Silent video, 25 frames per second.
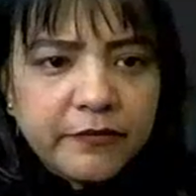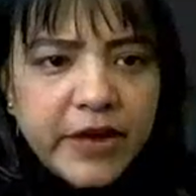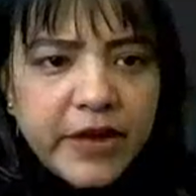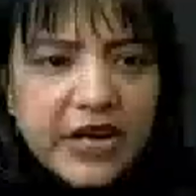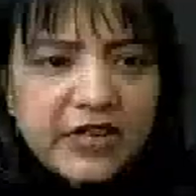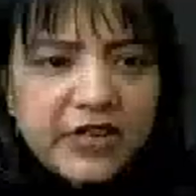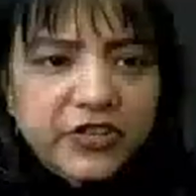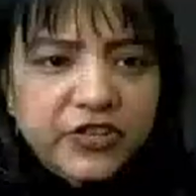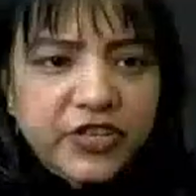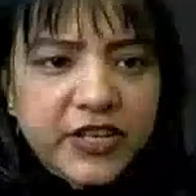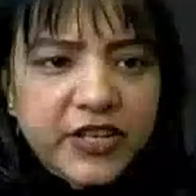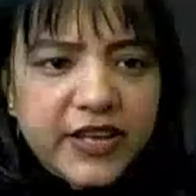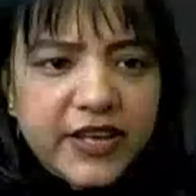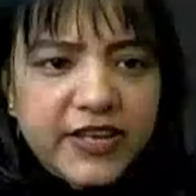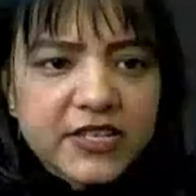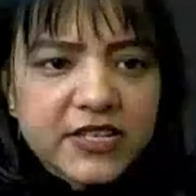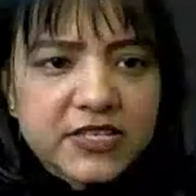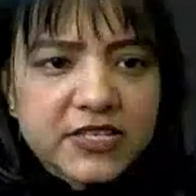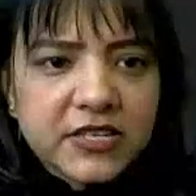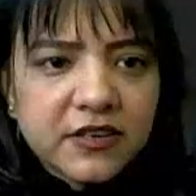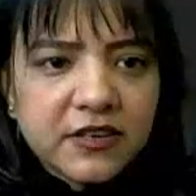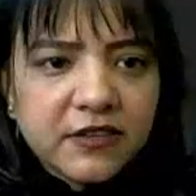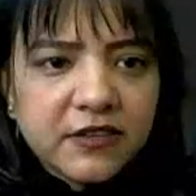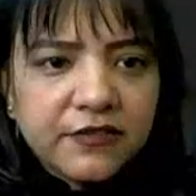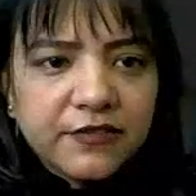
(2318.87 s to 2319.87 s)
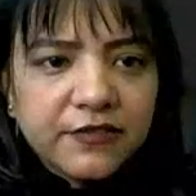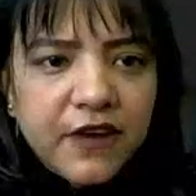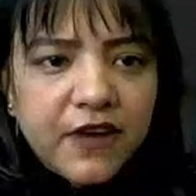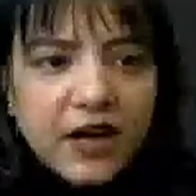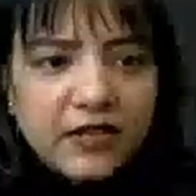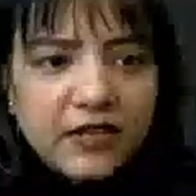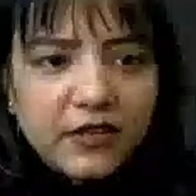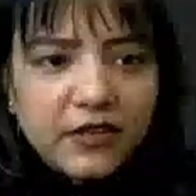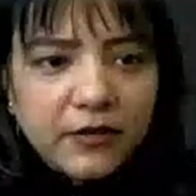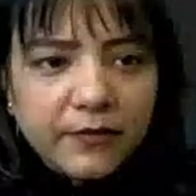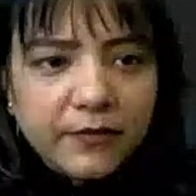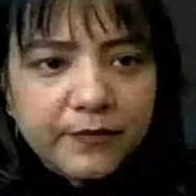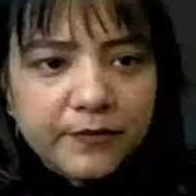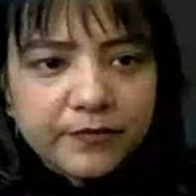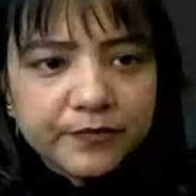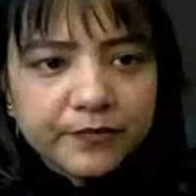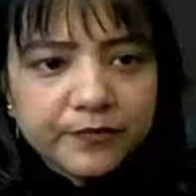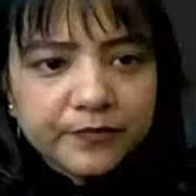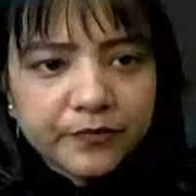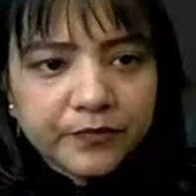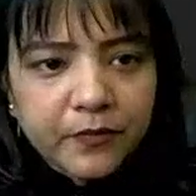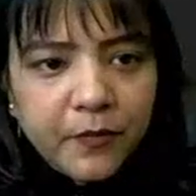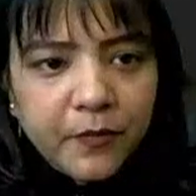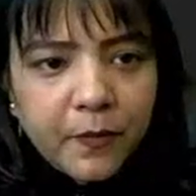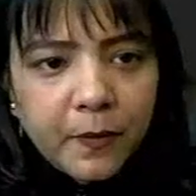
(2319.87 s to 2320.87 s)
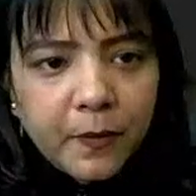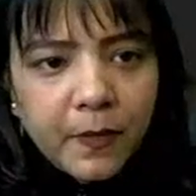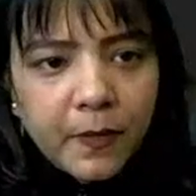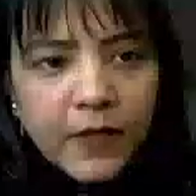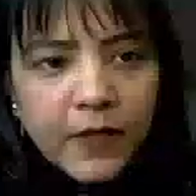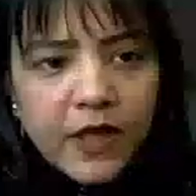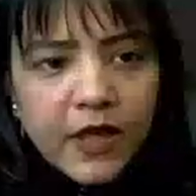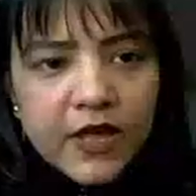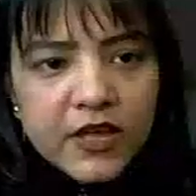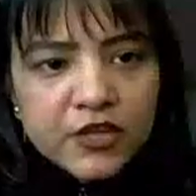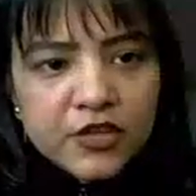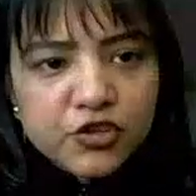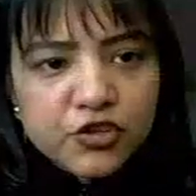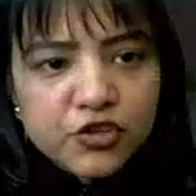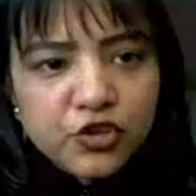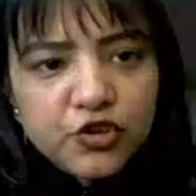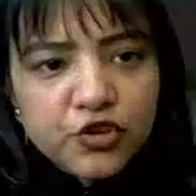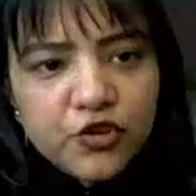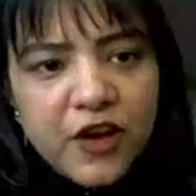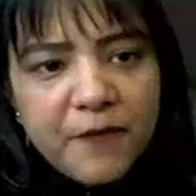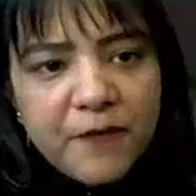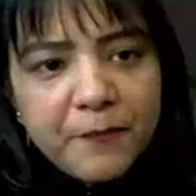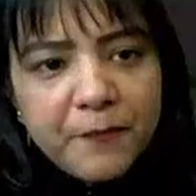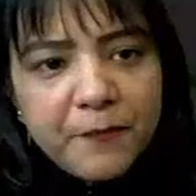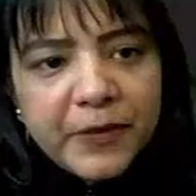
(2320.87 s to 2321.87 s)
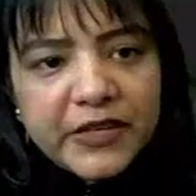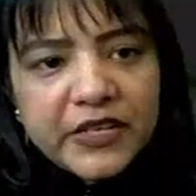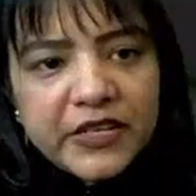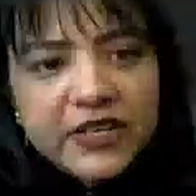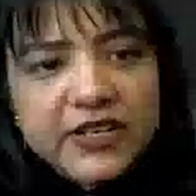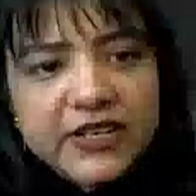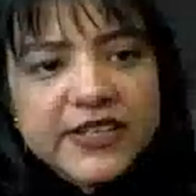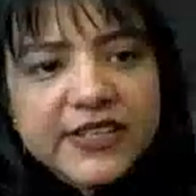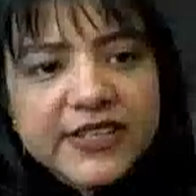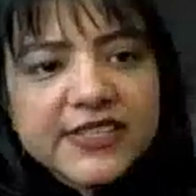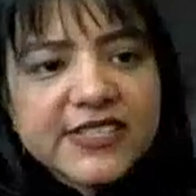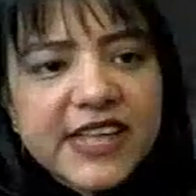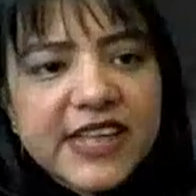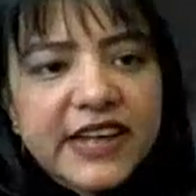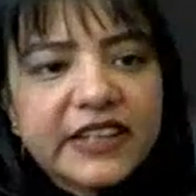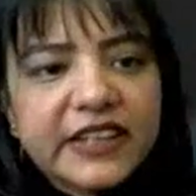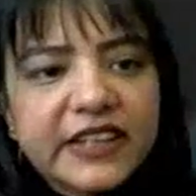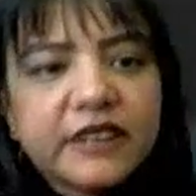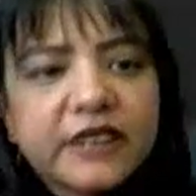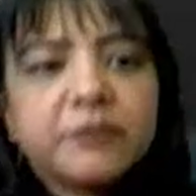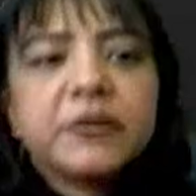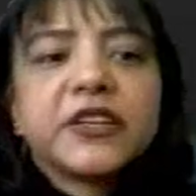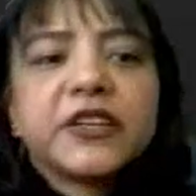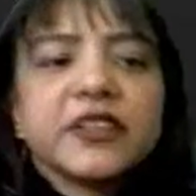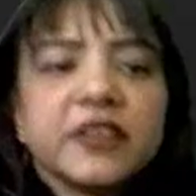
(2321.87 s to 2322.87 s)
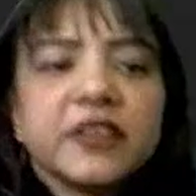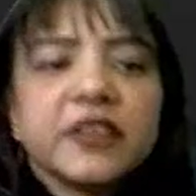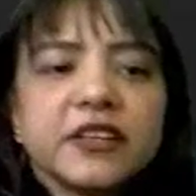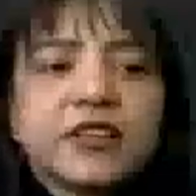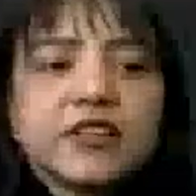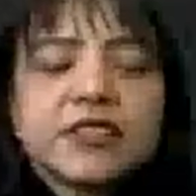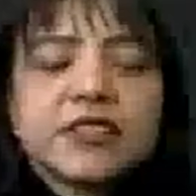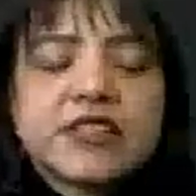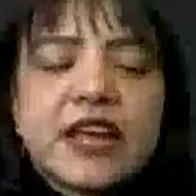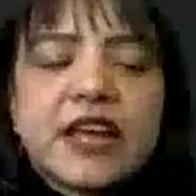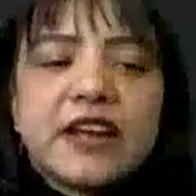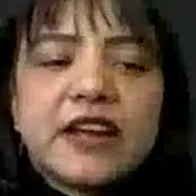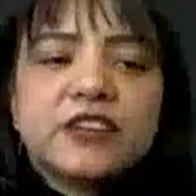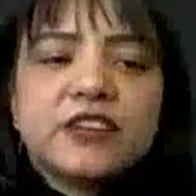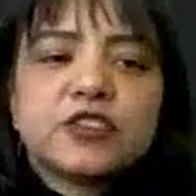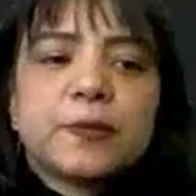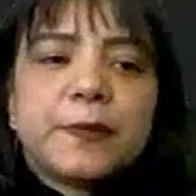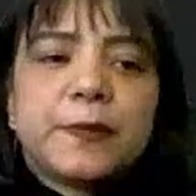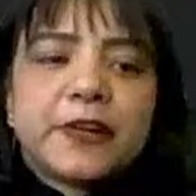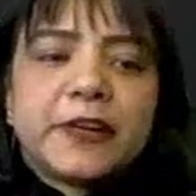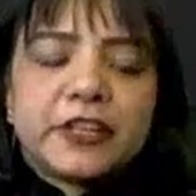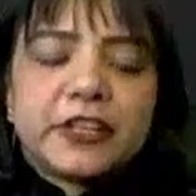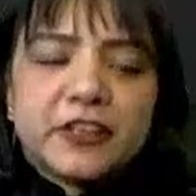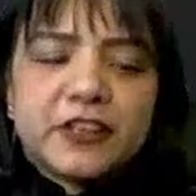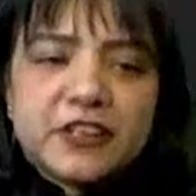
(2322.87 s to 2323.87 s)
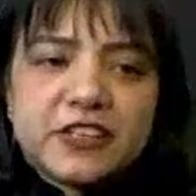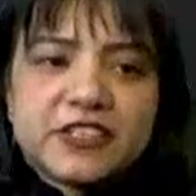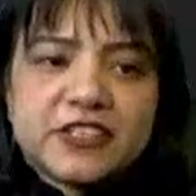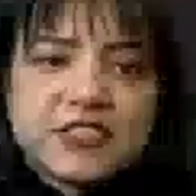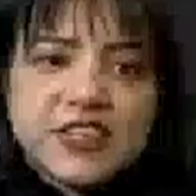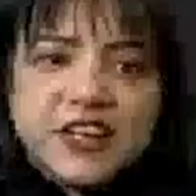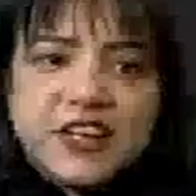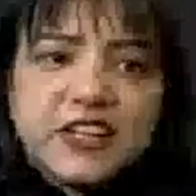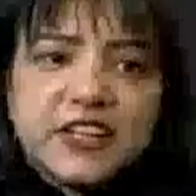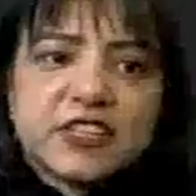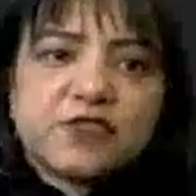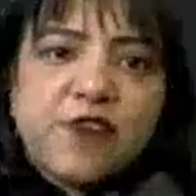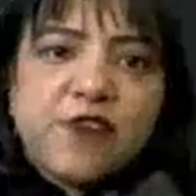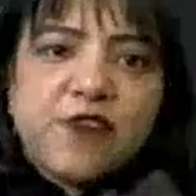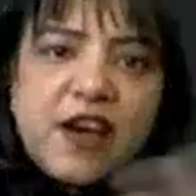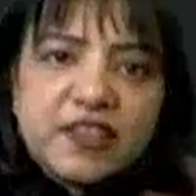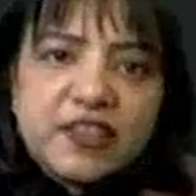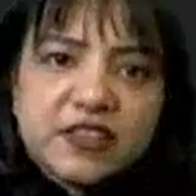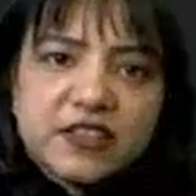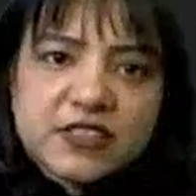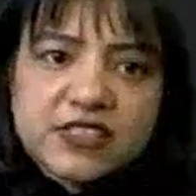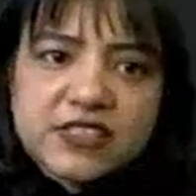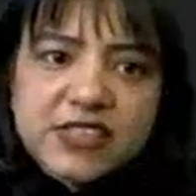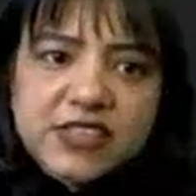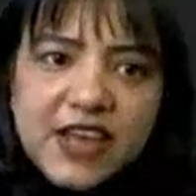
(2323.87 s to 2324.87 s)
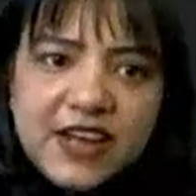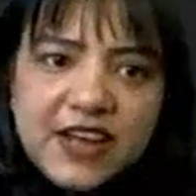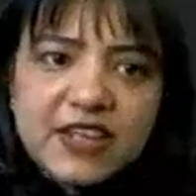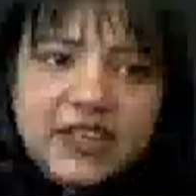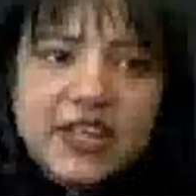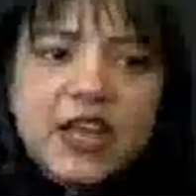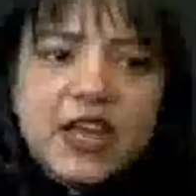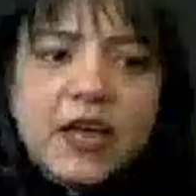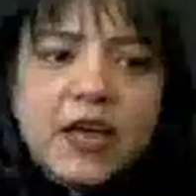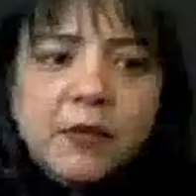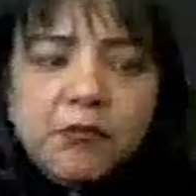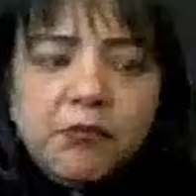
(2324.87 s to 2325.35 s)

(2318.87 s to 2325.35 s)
Patri is father. So you have paternal side and maternal side. So paternal side is father's side.